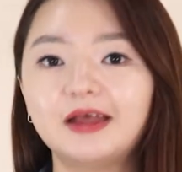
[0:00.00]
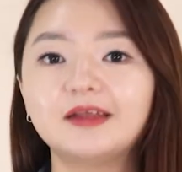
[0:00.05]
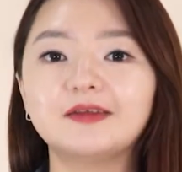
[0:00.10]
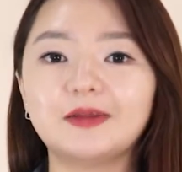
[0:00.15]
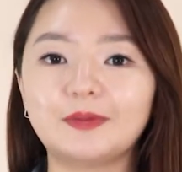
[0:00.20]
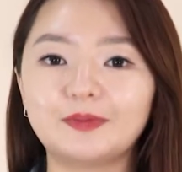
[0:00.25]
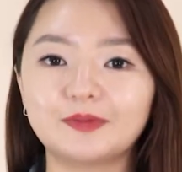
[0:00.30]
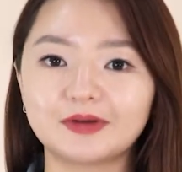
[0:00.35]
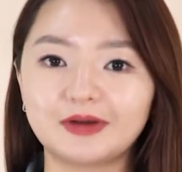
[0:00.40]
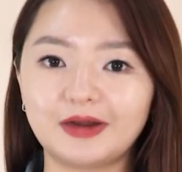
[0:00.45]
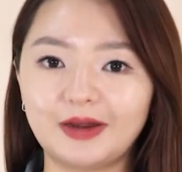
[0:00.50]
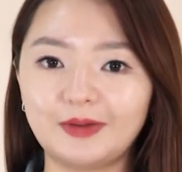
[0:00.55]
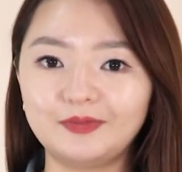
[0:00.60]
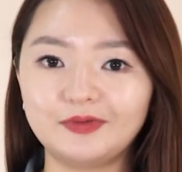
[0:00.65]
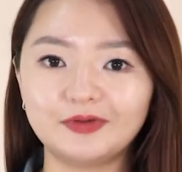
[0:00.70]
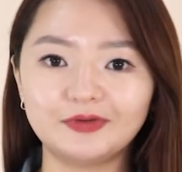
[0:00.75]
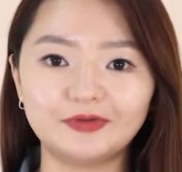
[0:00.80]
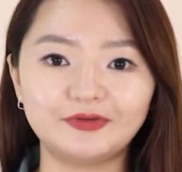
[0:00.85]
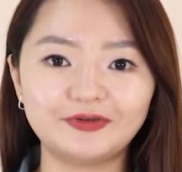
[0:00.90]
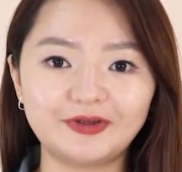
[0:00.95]

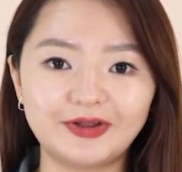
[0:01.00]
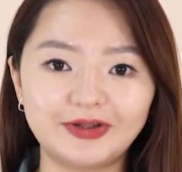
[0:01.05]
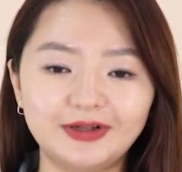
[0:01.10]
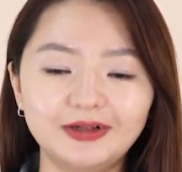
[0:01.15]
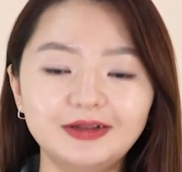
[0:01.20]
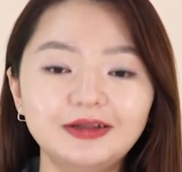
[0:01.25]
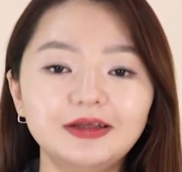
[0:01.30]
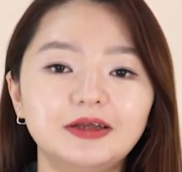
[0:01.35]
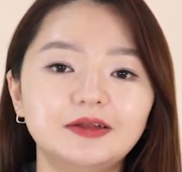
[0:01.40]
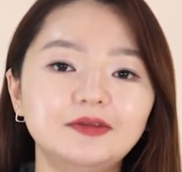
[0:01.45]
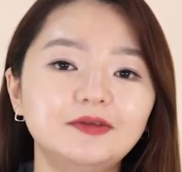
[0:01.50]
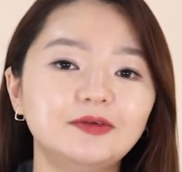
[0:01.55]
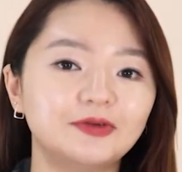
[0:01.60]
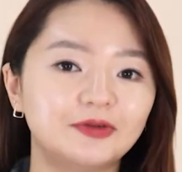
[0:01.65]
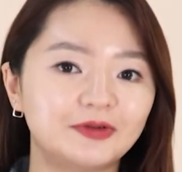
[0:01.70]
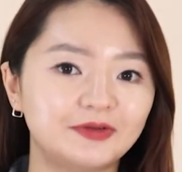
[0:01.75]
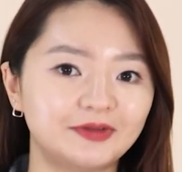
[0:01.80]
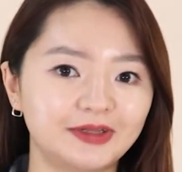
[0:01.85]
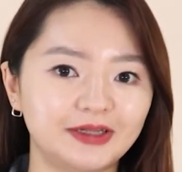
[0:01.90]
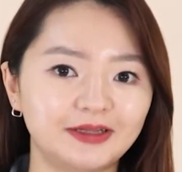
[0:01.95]
subscribe to our channel, and
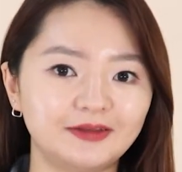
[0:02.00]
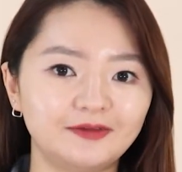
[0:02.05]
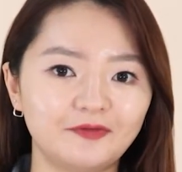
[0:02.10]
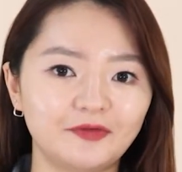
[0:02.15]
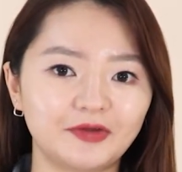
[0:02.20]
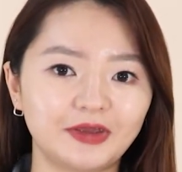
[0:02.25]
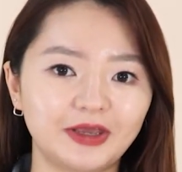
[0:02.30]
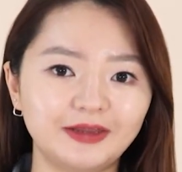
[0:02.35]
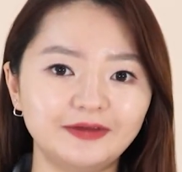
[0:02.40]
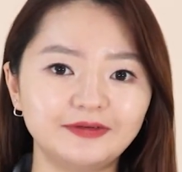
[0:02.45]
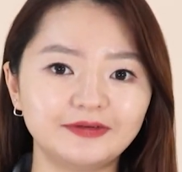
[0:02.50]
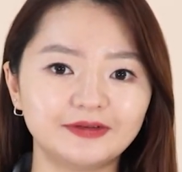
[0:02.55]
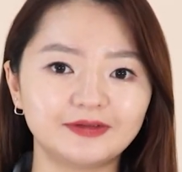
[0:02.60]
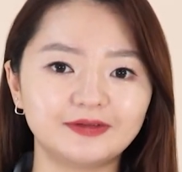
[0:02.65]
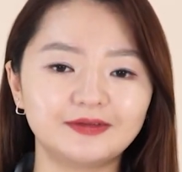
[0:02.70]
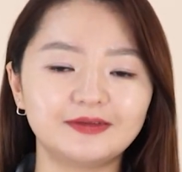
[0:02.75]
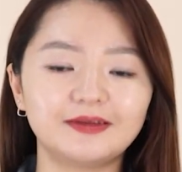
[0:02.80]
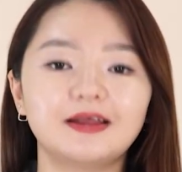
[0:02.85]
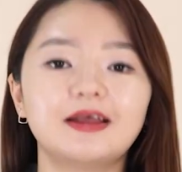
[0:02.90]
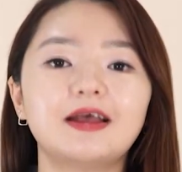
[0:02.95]
turn on the
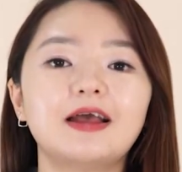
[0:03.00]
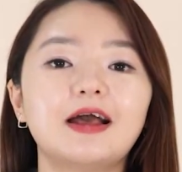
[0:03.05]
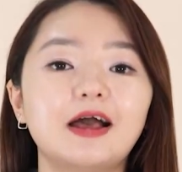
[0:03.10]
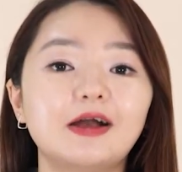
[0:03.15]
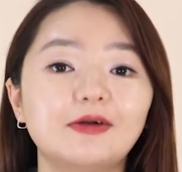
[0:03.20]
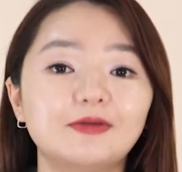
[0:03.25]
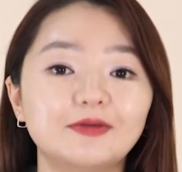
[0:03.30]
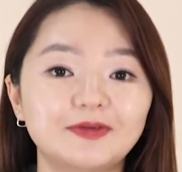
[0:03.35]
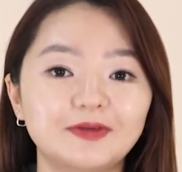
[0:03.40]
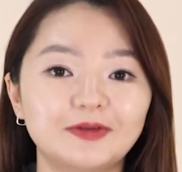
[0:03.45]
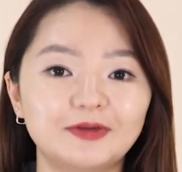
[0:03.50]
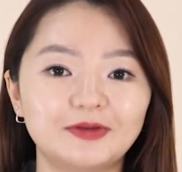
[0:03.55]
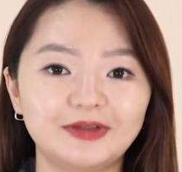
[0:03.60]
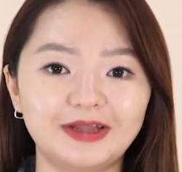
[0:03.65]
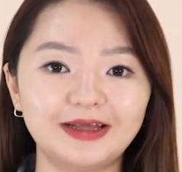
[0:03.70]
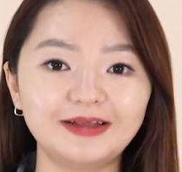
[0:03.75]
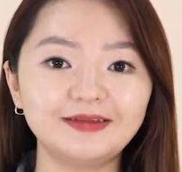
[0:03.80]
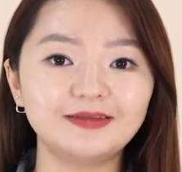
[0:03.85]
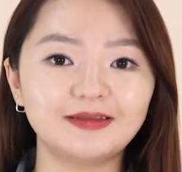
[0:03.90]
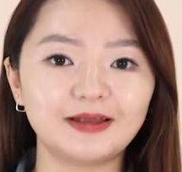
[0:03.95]
notifications. I will see you
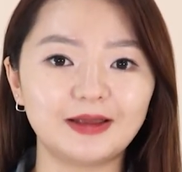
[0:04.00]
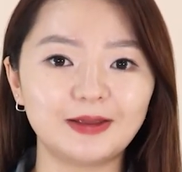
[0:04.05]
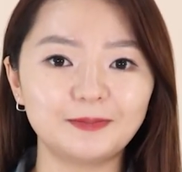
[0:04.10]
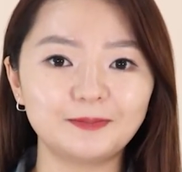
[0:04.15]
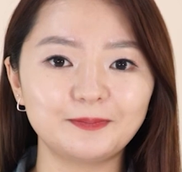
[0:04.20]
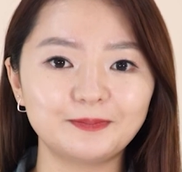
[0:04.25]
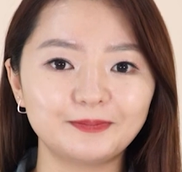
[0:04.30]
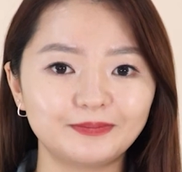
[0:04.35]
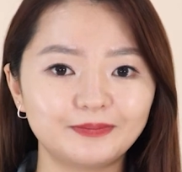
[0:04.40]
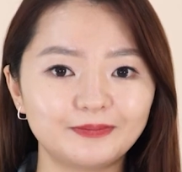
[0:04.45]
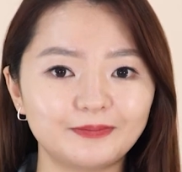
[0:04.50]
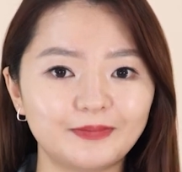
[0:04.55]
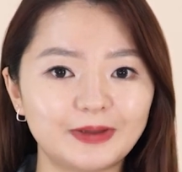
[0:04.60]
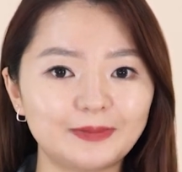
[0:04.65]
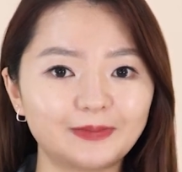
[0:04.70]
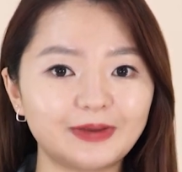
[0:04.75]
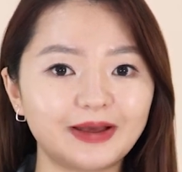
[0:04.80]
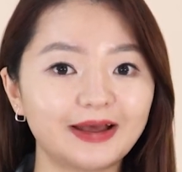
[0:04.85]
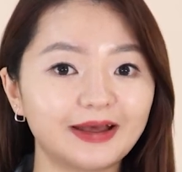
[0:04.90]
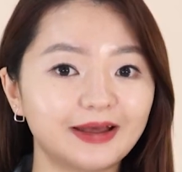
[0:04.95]
next time.
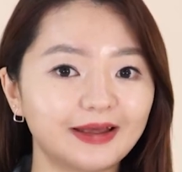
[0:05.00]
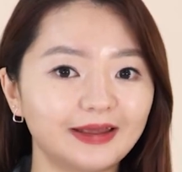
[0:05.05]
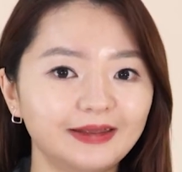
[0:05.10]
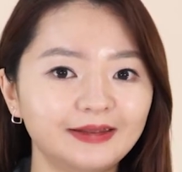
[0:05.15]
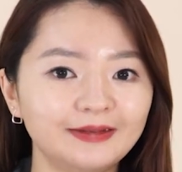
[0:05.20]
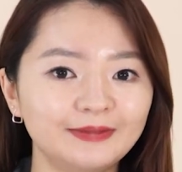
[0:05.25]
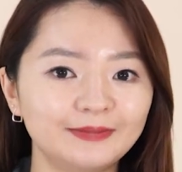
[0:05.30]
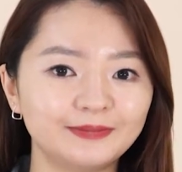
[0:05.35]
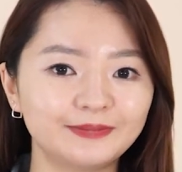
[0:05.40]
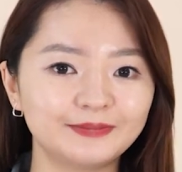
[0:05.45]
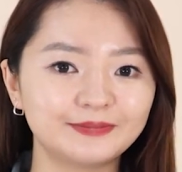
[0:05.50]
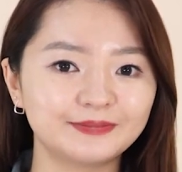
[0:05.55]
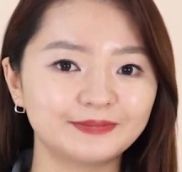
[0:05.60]
Bye bye!